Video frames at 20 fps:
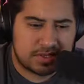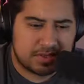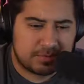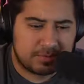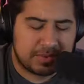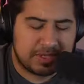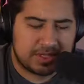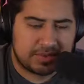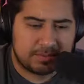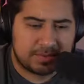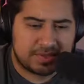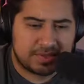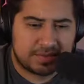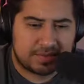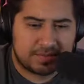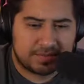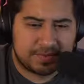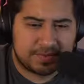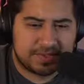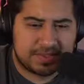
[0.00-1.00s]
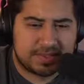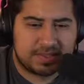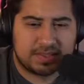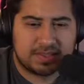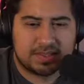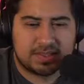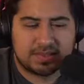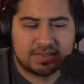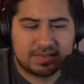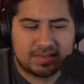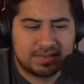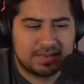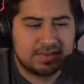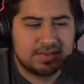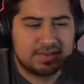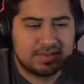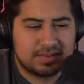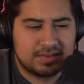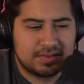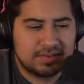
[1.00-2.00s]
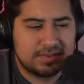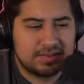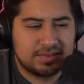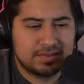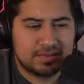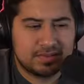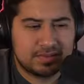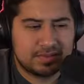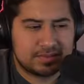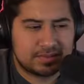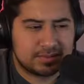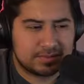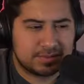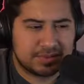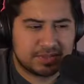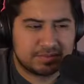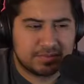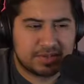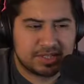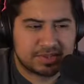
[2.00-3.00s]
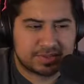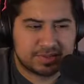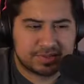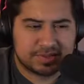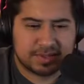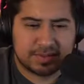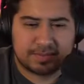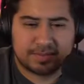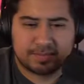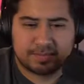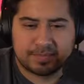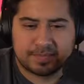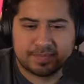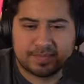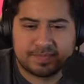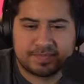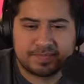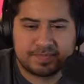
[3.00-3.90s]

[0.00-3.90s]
Gonna pick up this whole facility. Those big muscles of him.